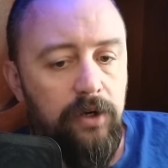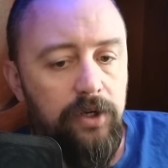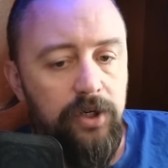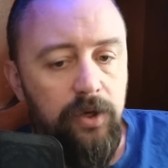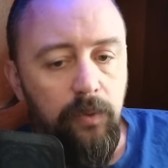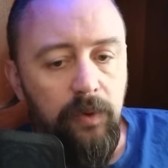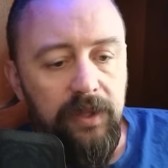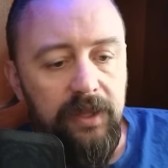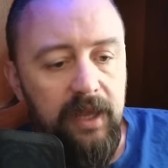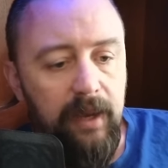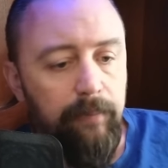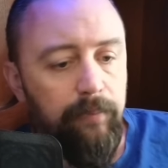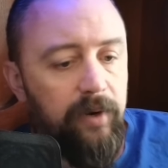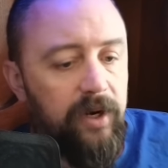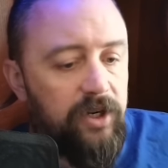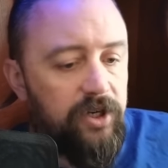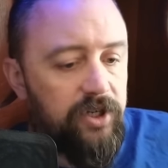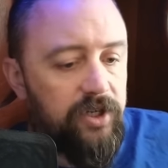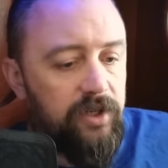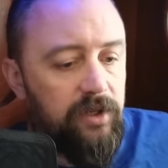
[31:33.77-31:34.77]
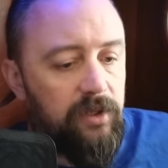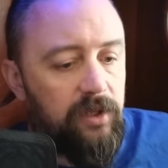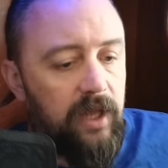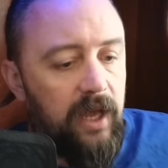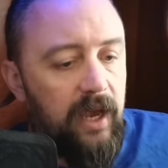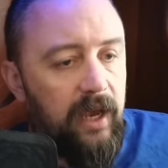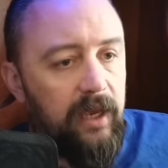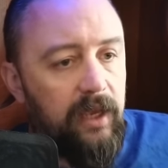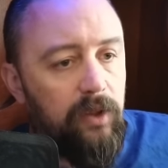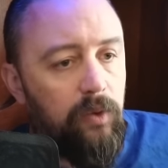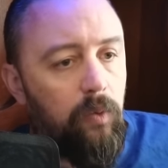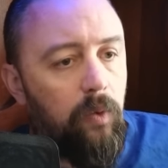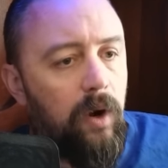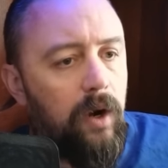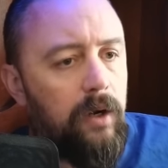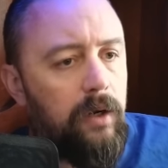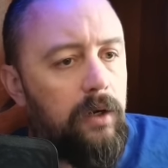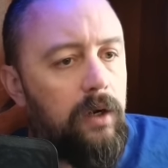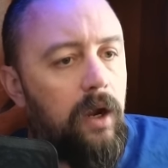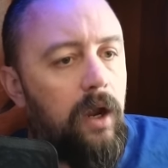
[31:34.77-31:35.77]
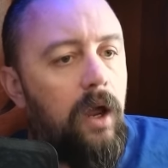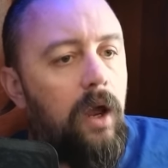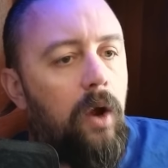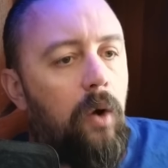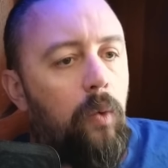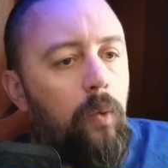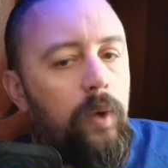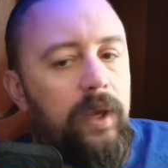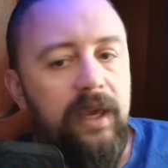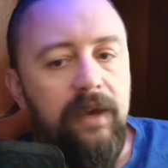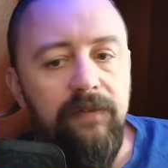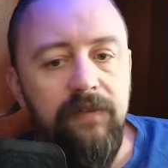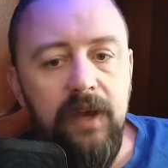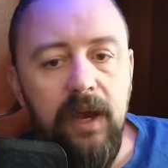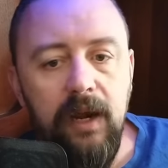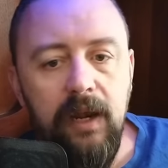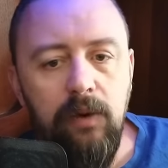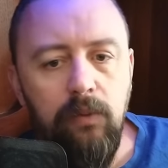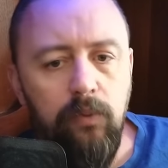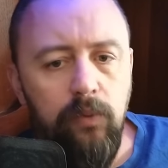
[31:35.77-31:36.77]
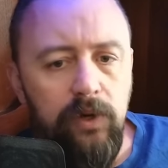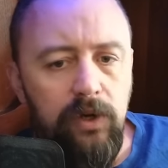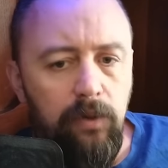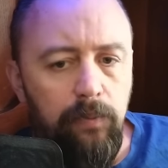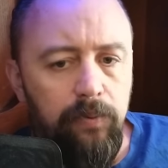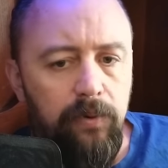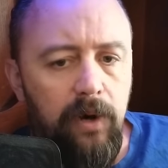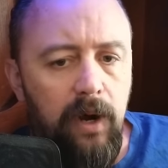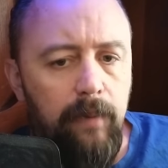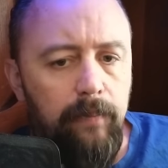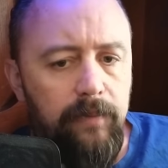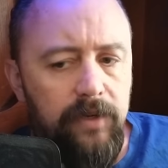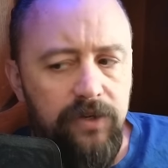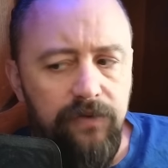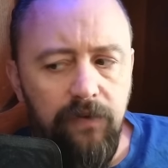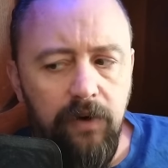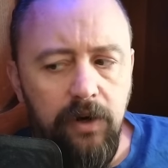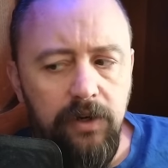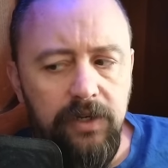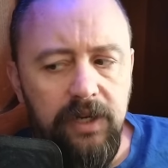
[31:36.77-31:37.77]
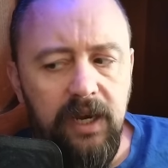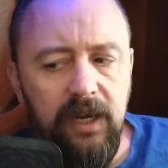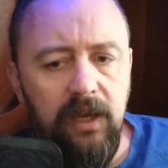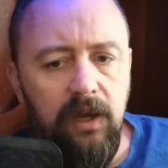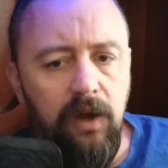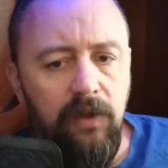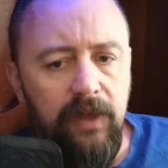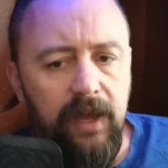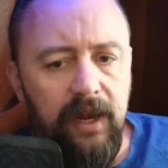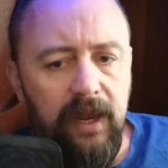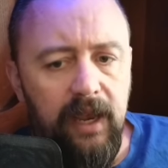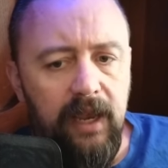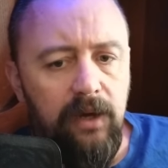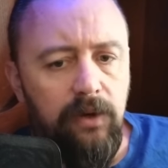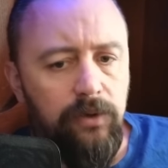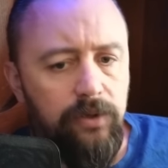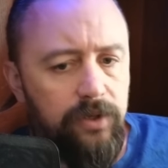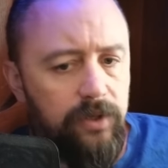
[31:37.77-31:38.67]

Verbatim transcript: So with that bridge still lying in the water, we have got a real problem as far as getting all that handled.